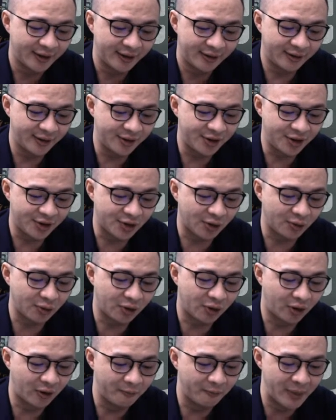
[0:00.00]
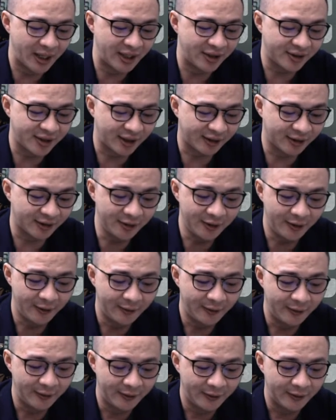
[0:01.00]
This is so-called major sector.
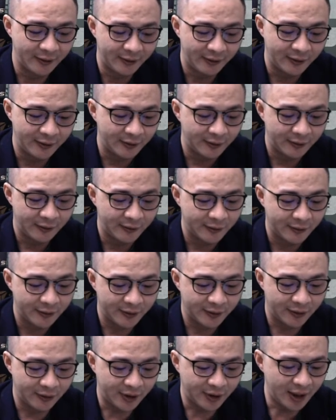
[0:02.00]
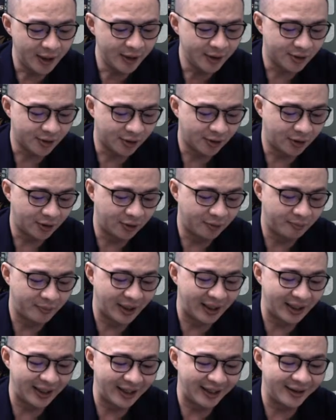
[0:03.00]
Okay, so
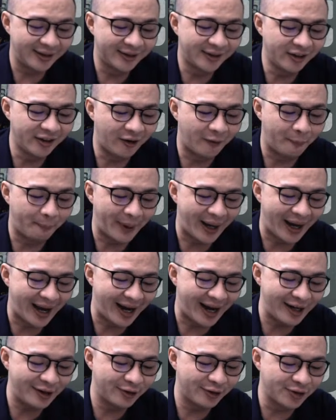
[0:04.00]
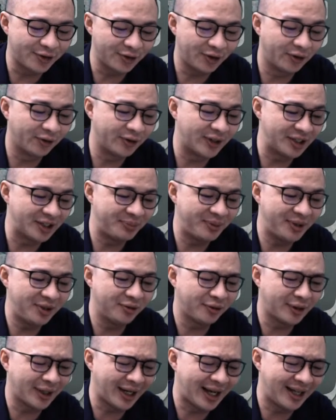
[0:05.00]
but in terms of pi also, that means
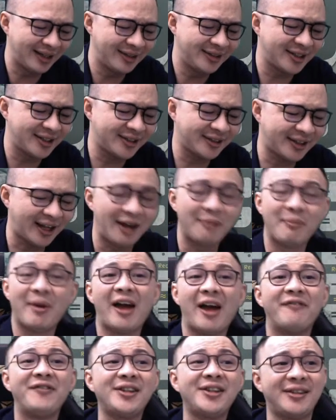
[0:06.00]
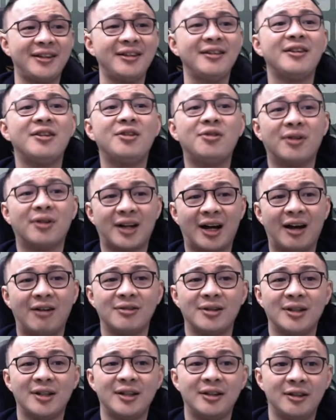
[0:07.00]
you can't just type everything into the
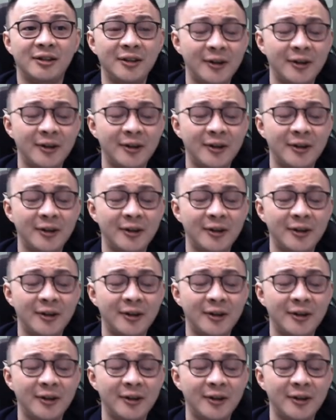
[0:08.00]
calculator.